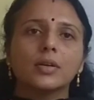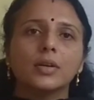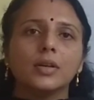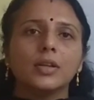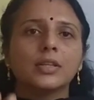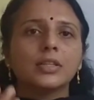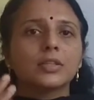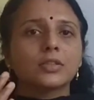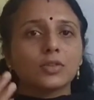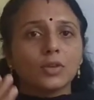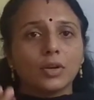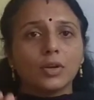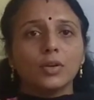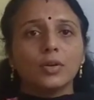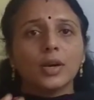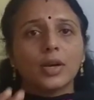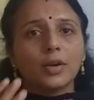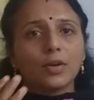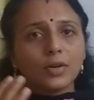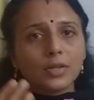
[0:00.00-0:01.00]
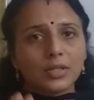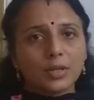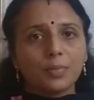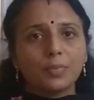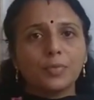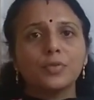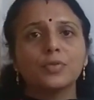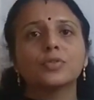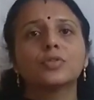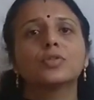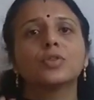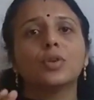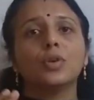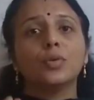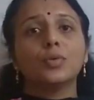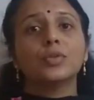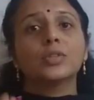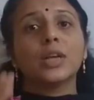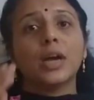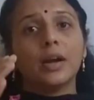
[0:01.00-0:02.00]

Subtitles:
You are not supposed to use